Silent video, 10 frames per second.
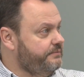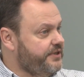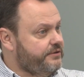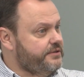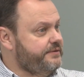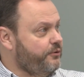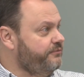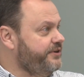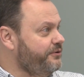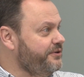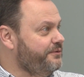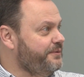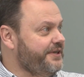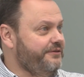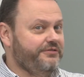Because we all know
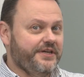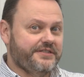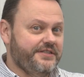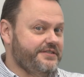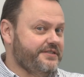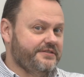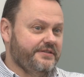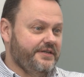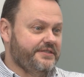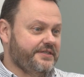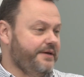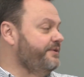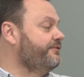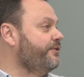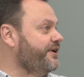what FX is, it can
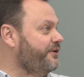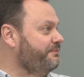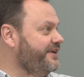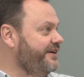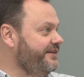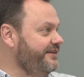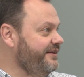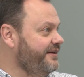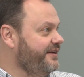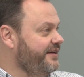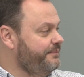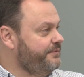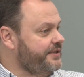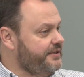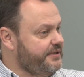be quite complicated,
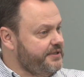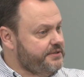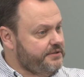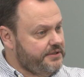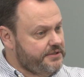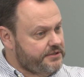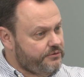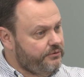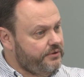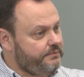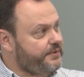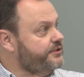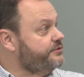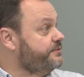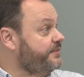but this is all
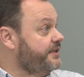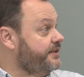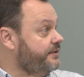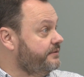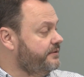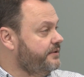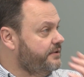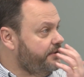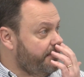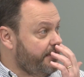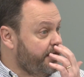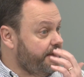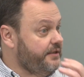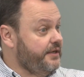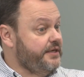about usability.
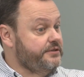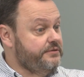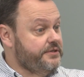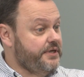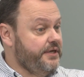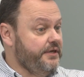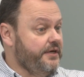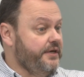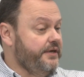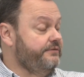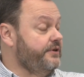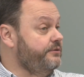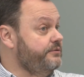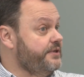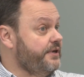And as you say, if they're
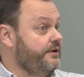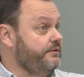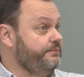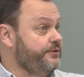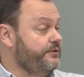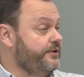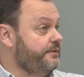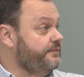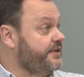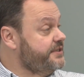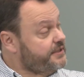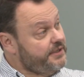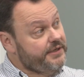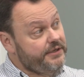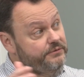using our program, they
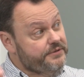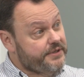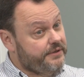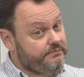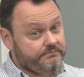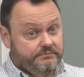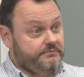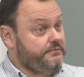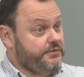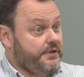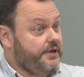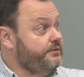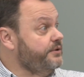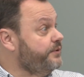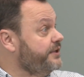still can use the
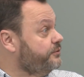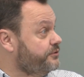current way to